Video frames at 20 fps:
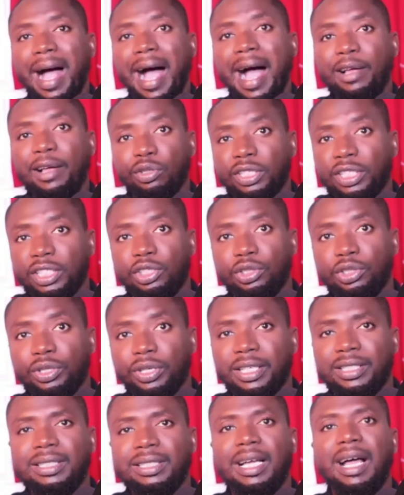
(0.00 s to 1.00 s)
act on the
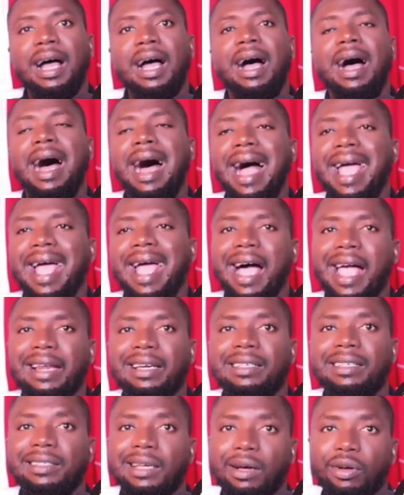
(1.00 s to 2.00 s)
interest? I
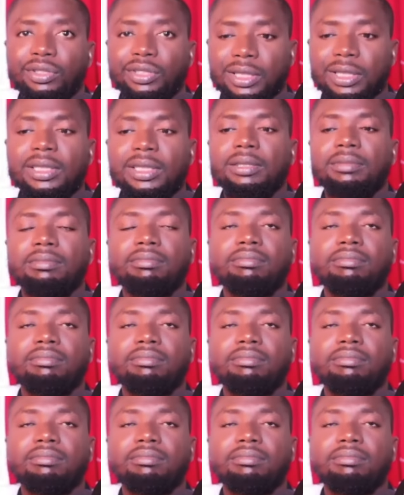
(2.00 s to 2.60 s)
highly doubt it.